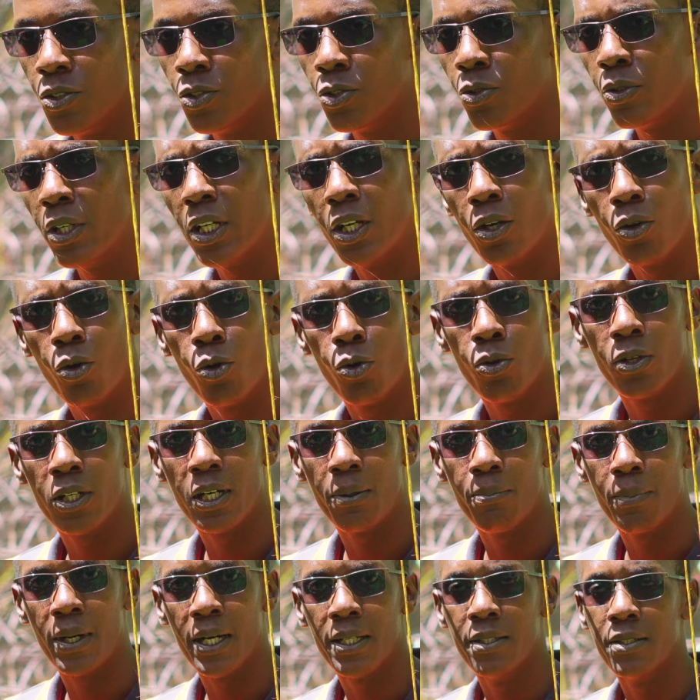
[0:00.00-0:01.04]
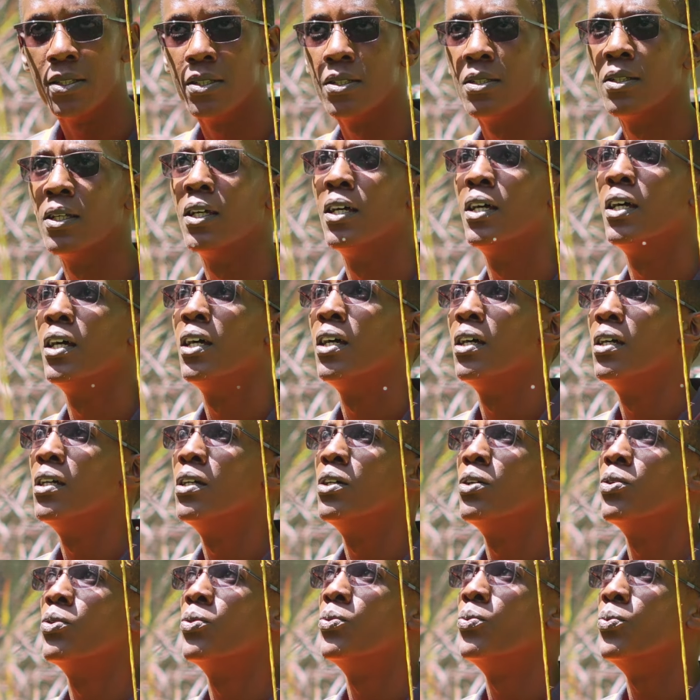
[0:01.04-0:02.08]
During colder months,
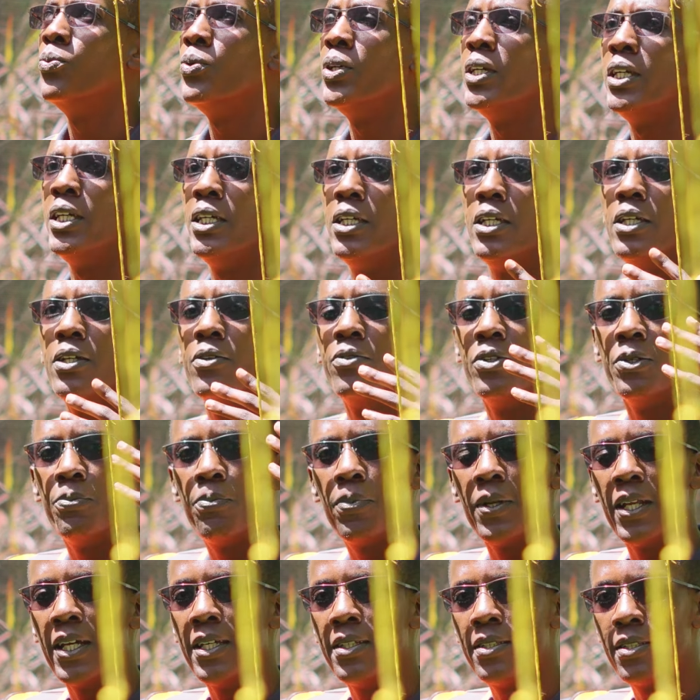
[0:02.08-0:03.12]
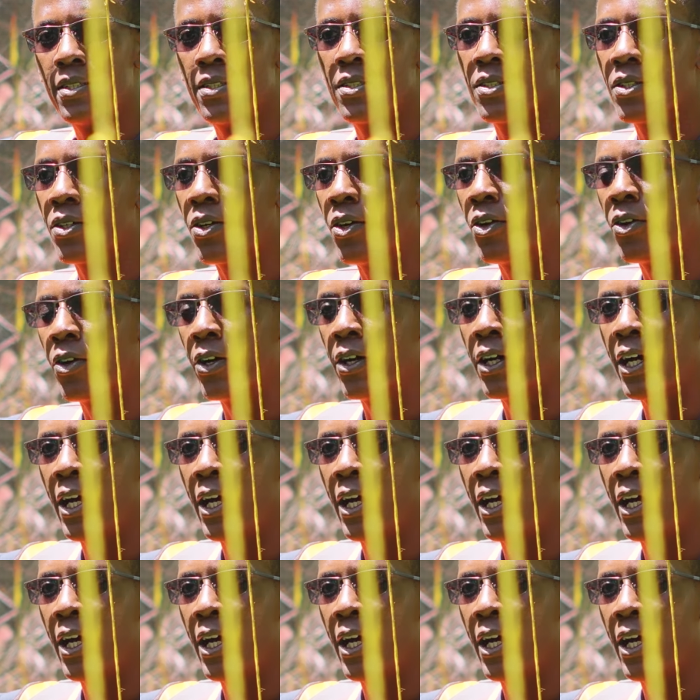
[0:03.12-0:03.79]
we replace or